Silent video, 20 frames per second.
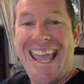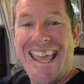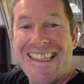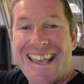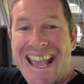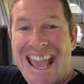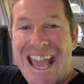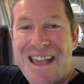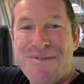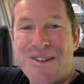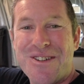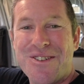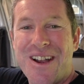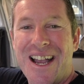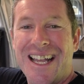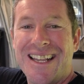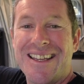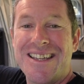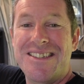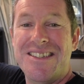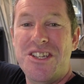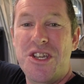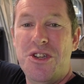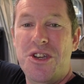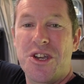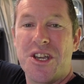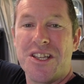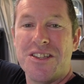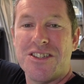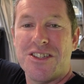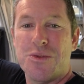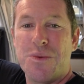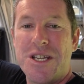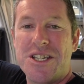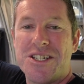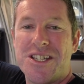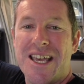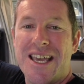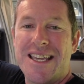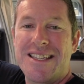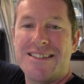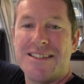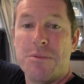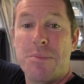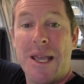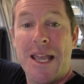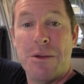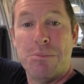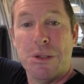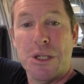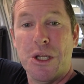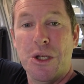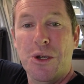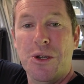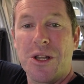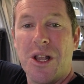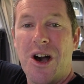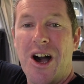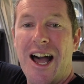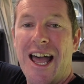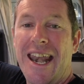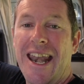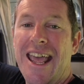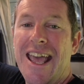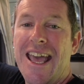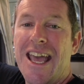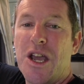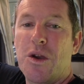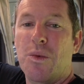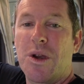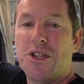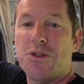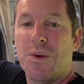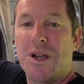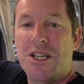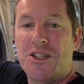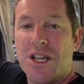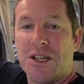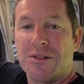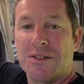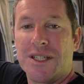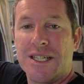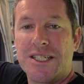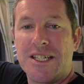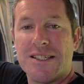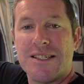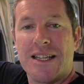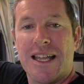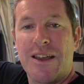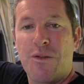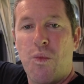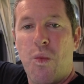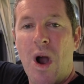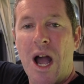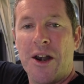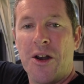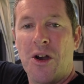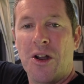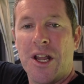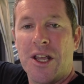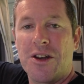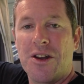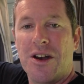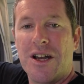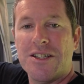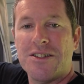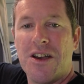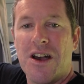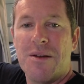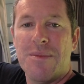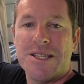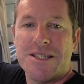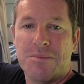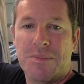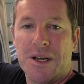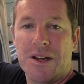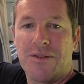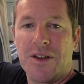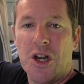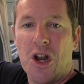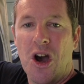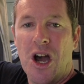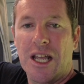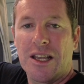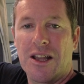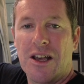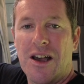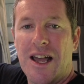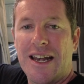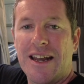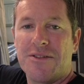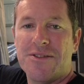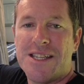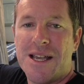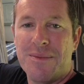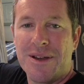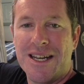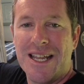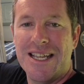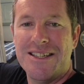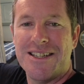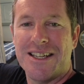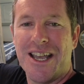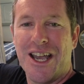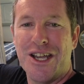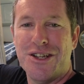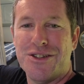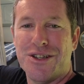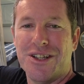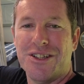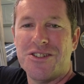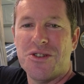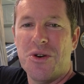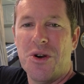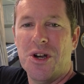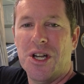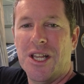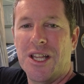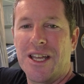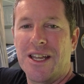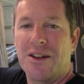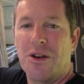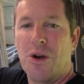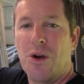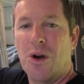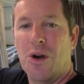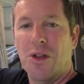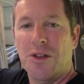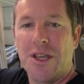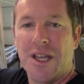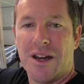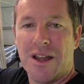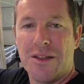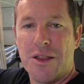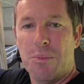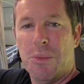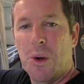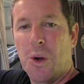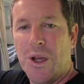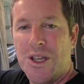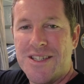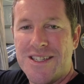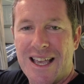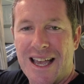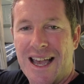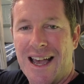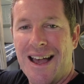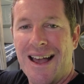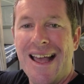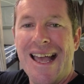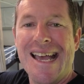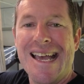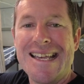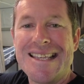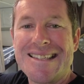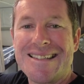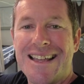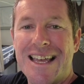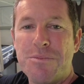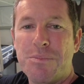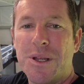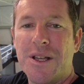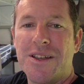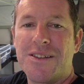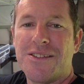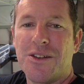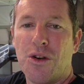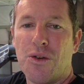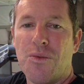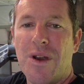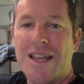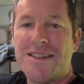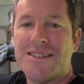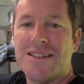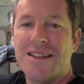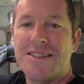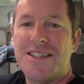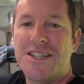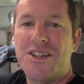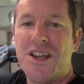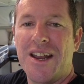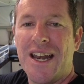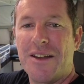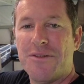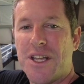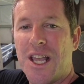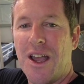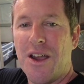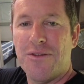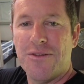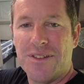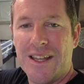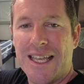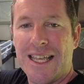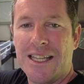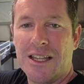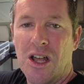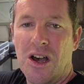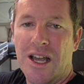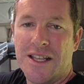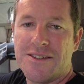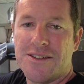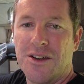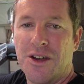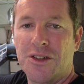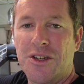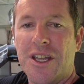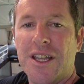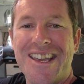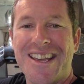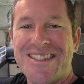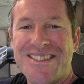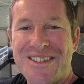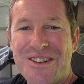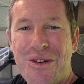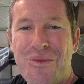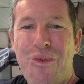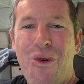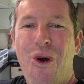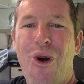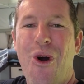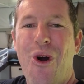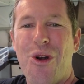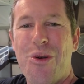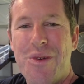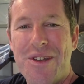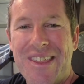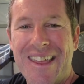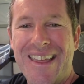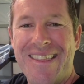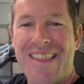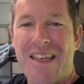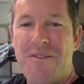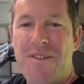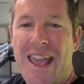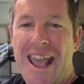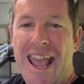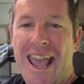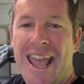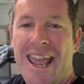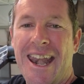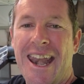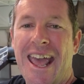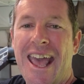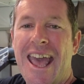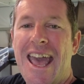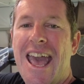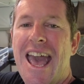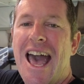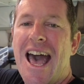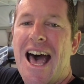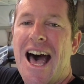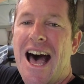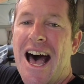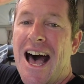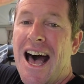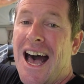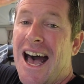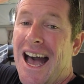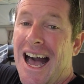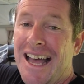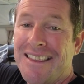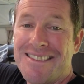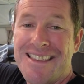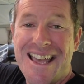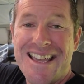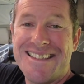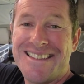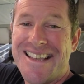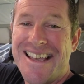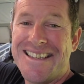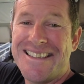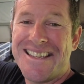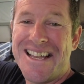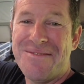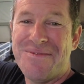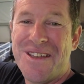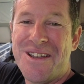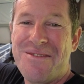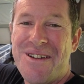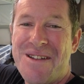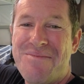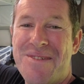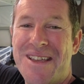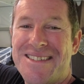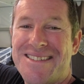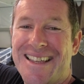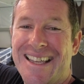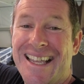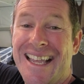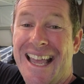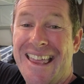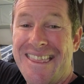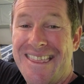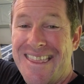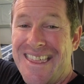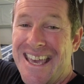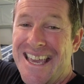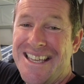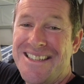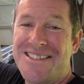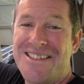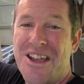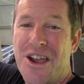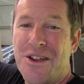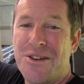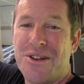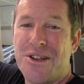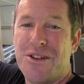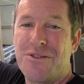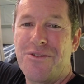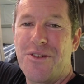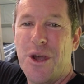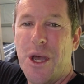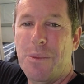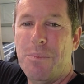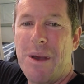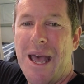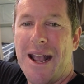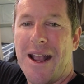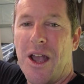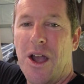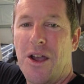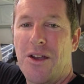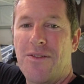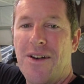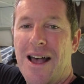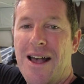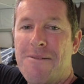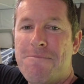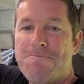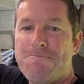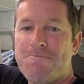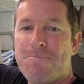In the camper trailers, you can switch these to be a blue light, which we generally just leave one on at night time as a bit of a night light. If someone needs to go to the toilet, or the boys are sleepless or restless, you don't have to go flicking lights on. You can still walk within the van. Unless there's something we're missing, these don't convert back over.